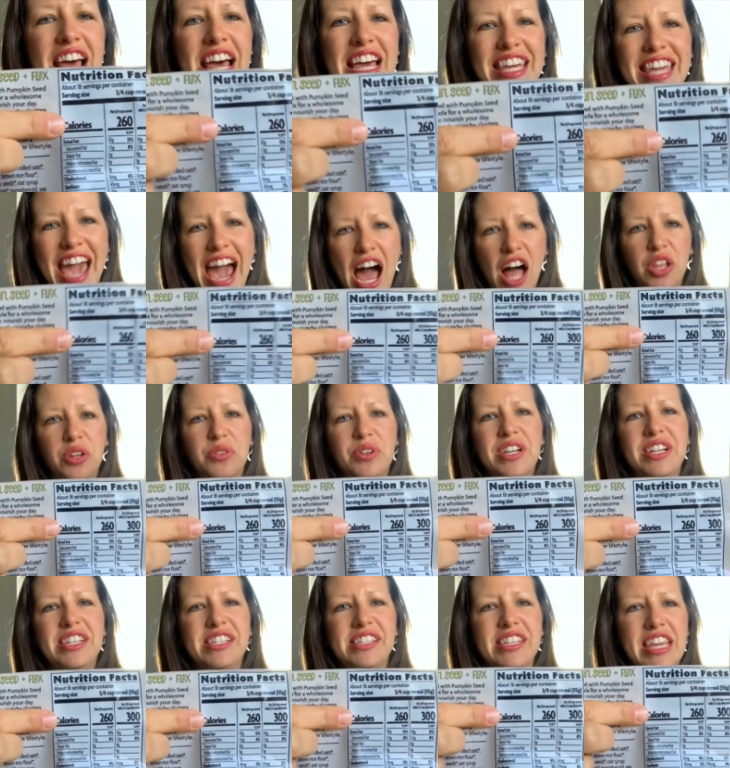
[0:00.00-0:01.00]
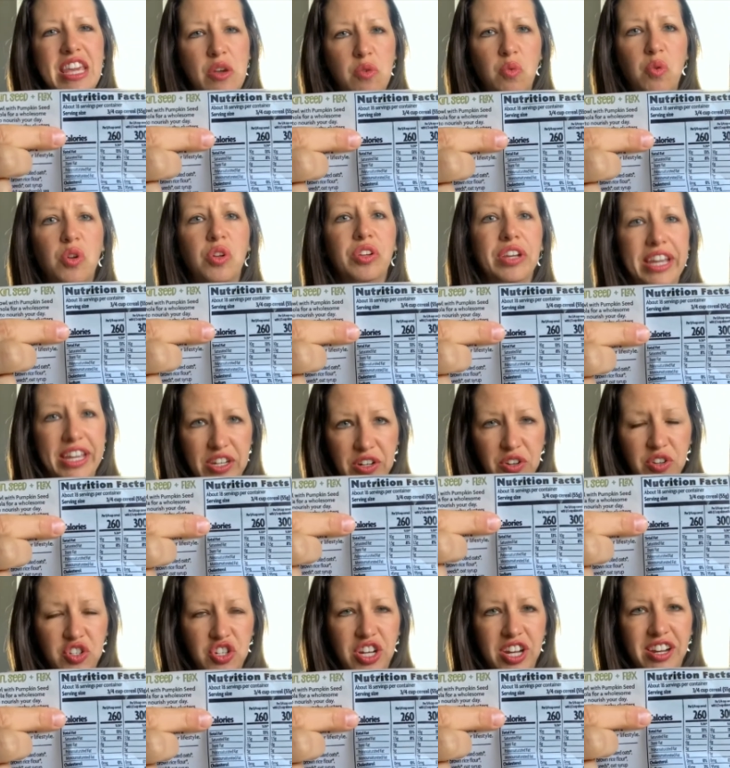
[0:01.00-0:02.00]
Calories equal
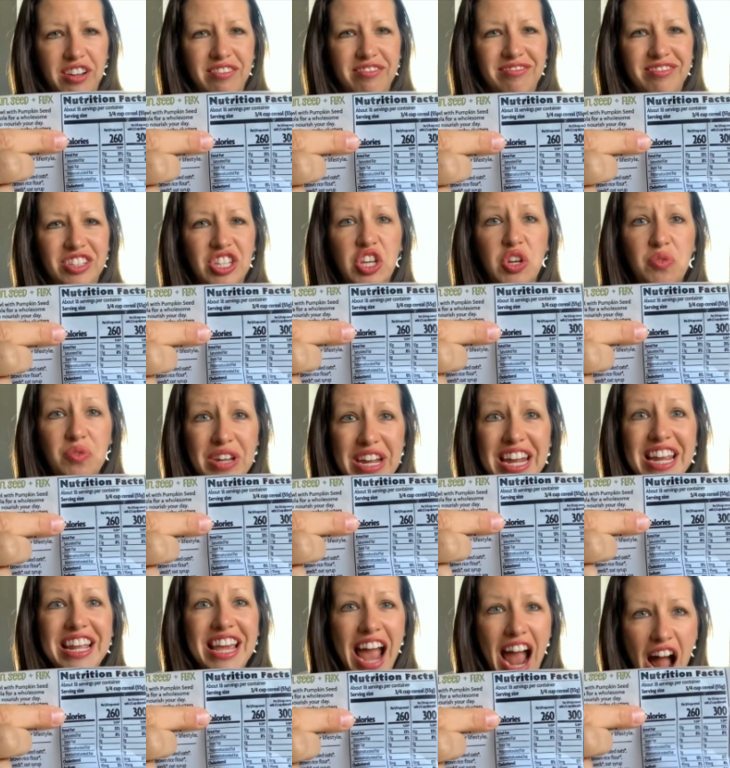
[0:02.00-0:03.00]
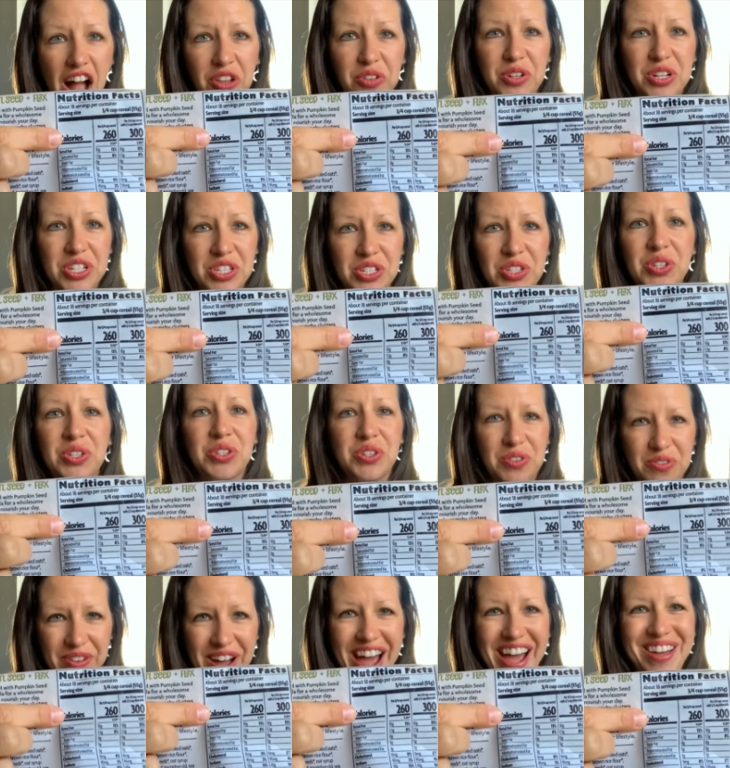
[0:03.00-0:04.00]
energy. You need calories to
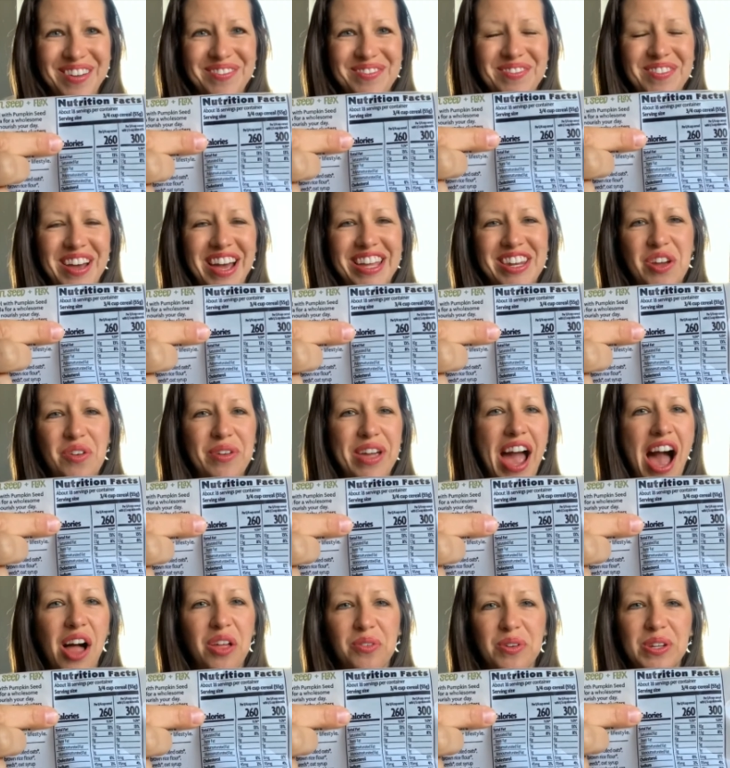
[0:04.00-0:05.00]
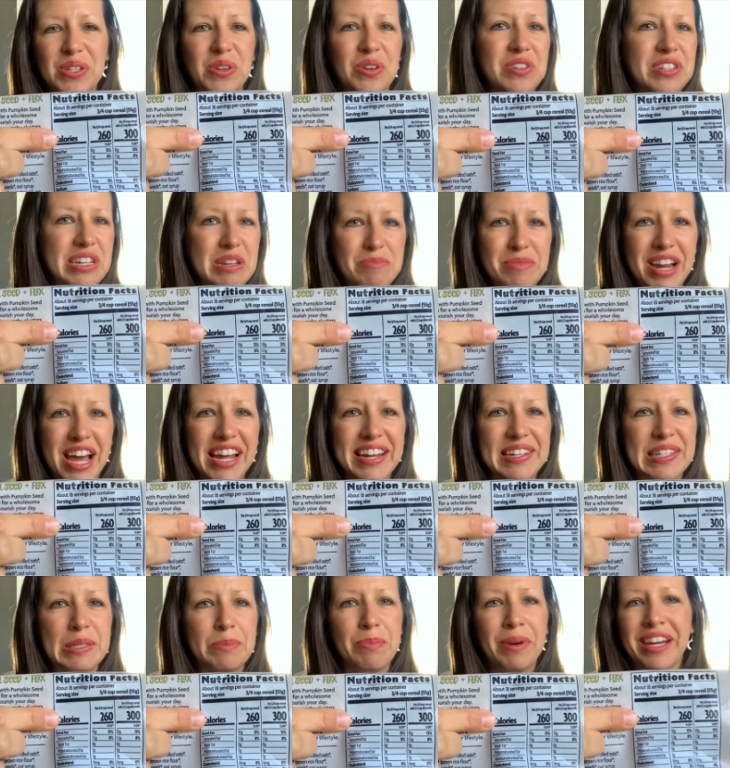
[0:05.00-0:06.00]
survive. I know calories are
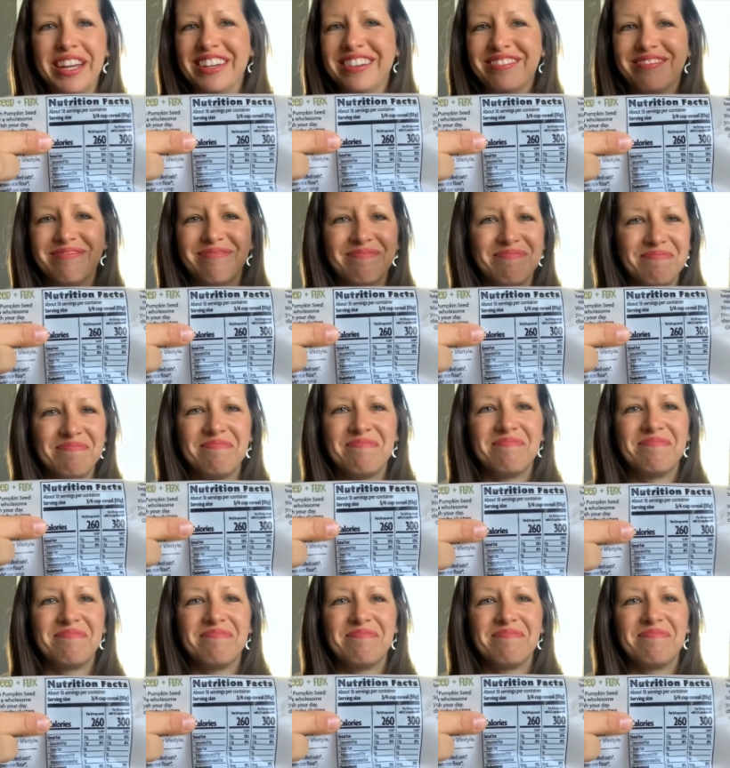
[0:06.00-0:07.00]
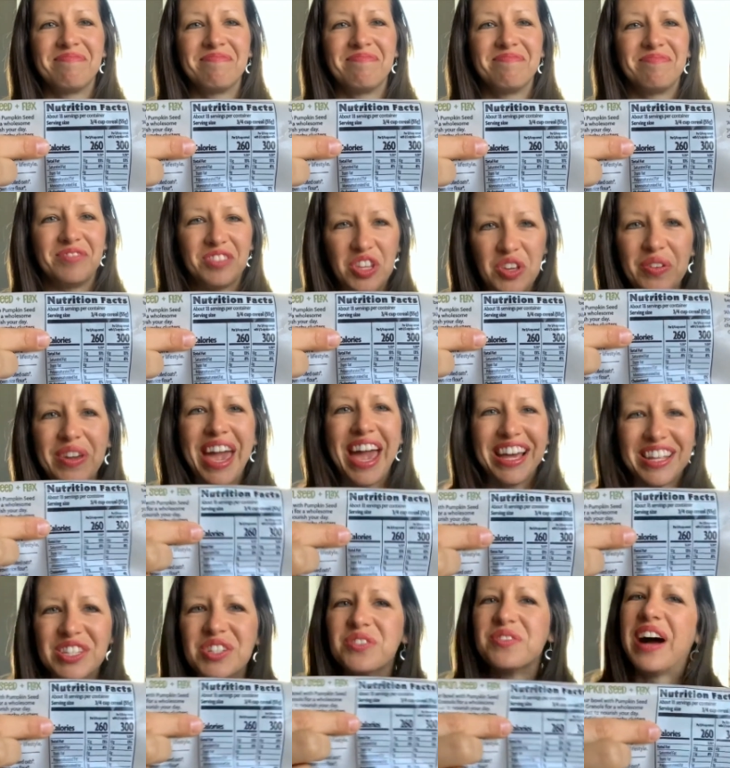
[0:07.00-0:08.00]
demonized, but you
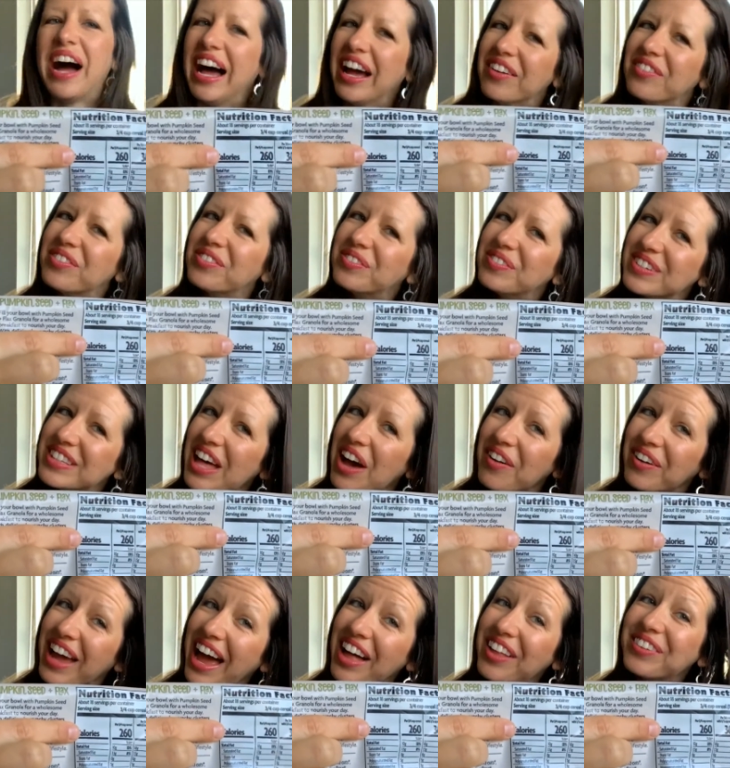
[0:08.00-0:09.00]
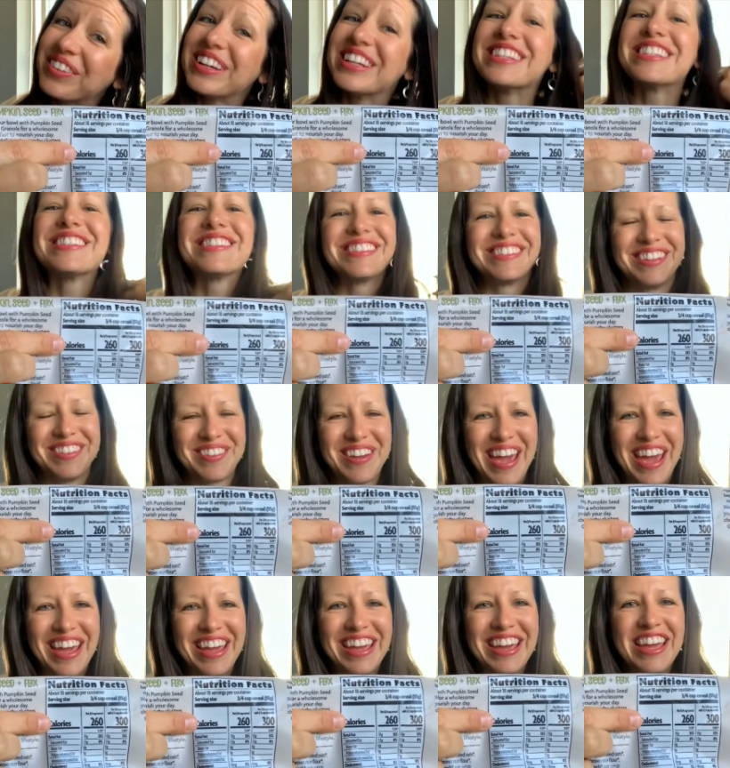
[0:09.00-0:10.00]
can't survive without calories,
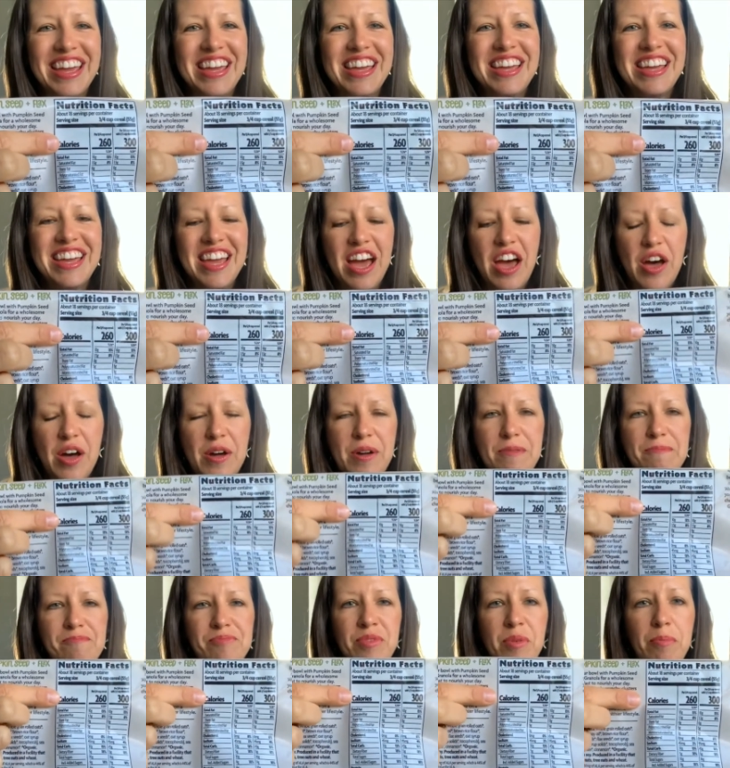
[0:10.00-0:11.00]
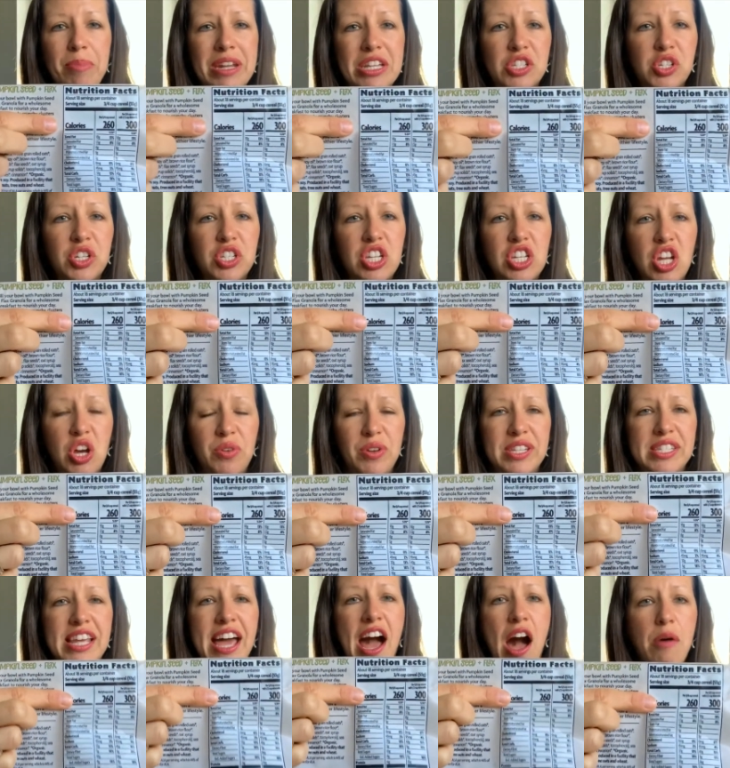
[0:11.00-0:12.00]
okay? Um, but it's good to notice
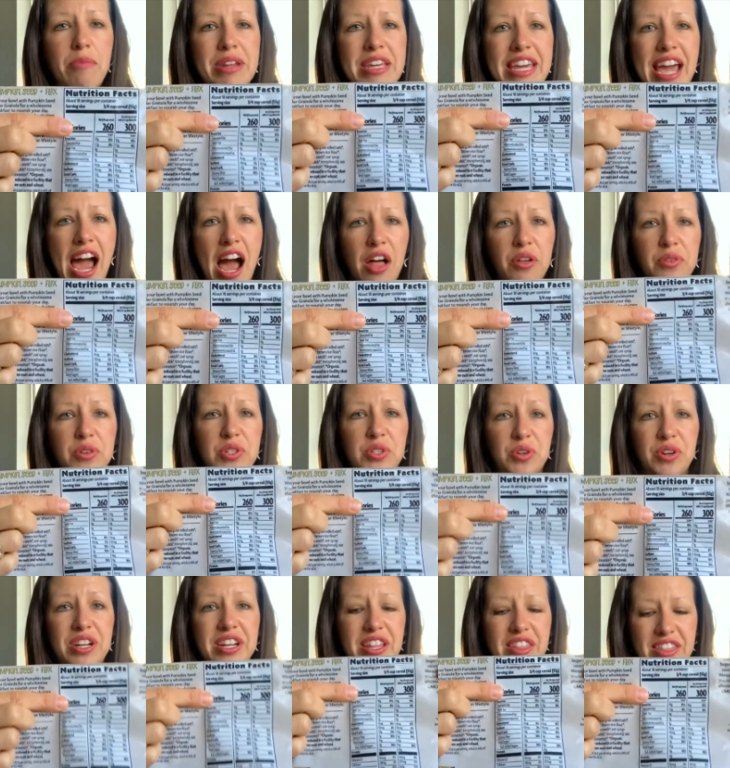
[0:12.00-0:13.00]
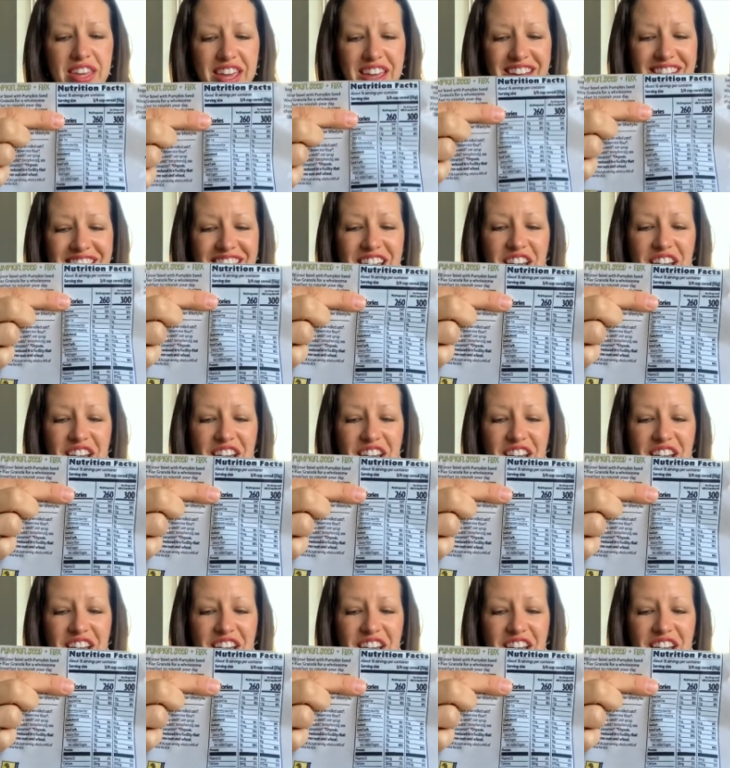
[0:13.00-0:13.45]
how many calories are in a thing.